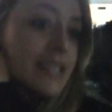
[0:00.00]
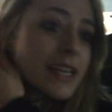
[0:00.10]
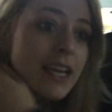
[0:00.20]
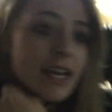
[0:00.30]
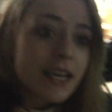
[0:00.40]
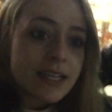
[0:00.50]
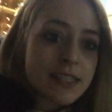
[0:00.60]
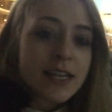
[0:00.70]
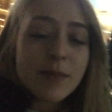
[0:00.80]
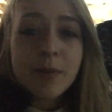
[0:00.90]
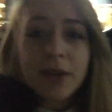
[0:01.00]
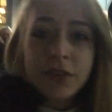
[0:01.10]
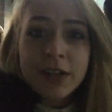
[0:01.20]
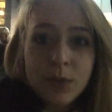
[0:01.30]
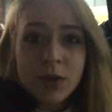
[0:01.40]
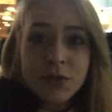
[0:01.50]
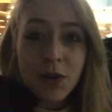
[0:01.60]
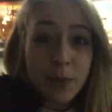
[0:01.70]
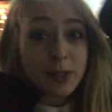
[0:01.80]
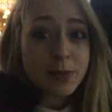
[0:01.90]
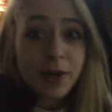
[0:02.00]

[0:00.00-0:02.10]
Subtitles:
They did a gig in December, but if you didn't watch Vlogmas, you